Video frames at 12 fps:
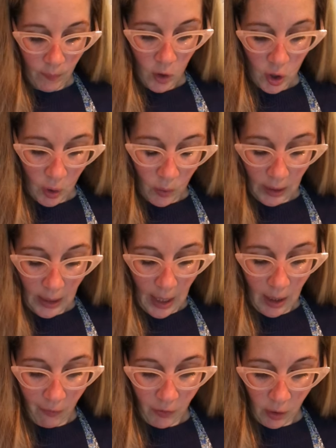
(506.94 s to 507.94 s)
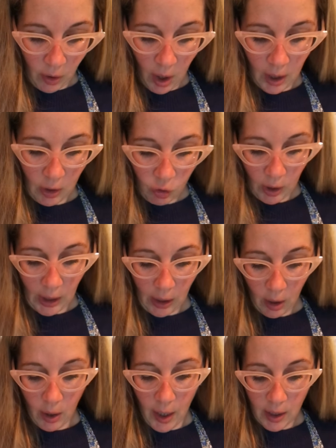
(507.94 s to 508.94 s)
So again, if you're not drinking
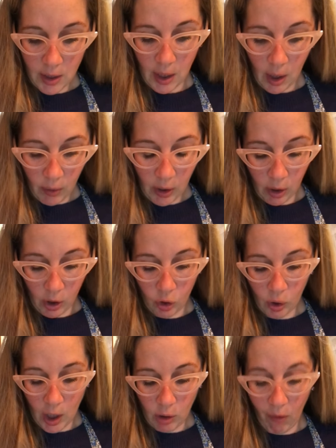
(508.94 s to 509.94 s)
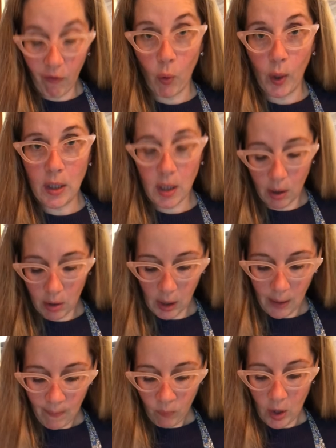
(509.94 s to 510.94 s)
a lot of dairy or you're trying to avoid dairy,
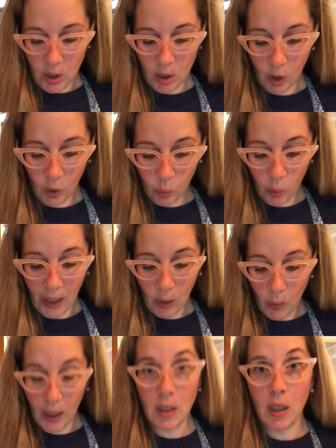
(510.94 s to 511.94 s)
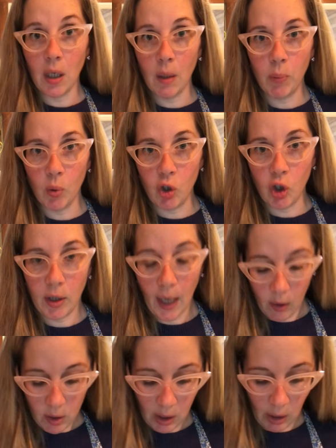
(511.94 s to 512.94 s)
this is a great way to boost your
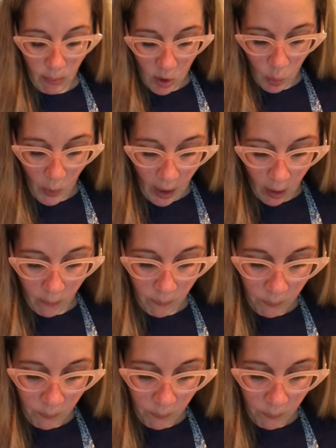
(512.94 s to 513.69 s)
calcium as well.